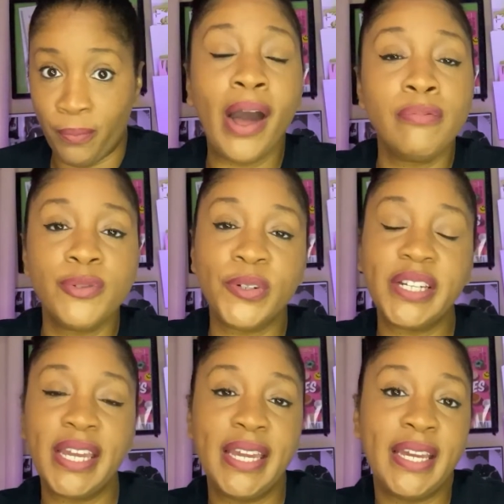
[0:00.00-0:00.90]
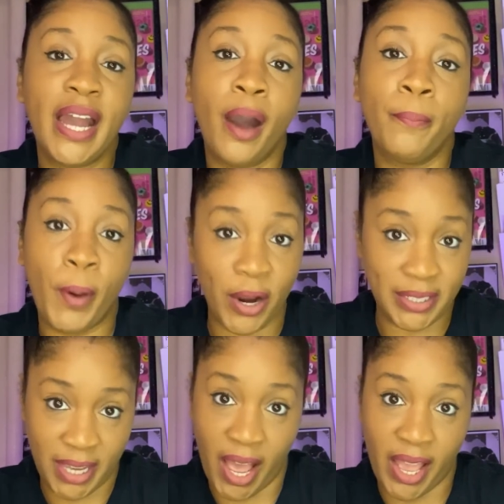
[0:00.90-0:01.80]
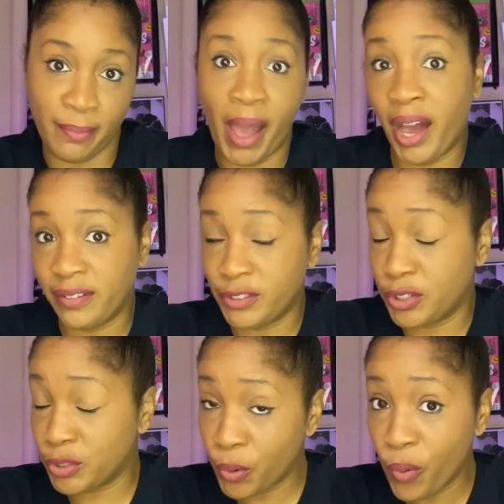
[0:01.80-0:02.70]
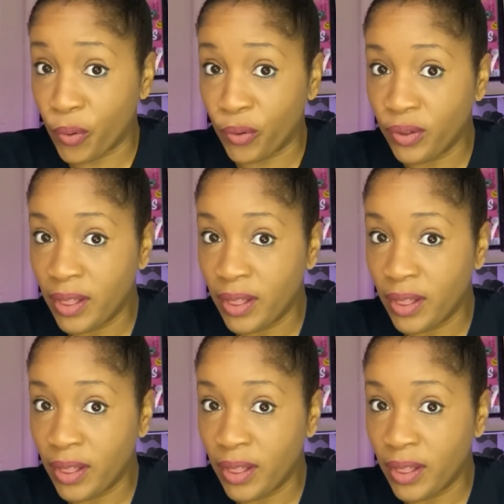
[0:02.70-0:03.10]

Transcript: I was working part-time after school,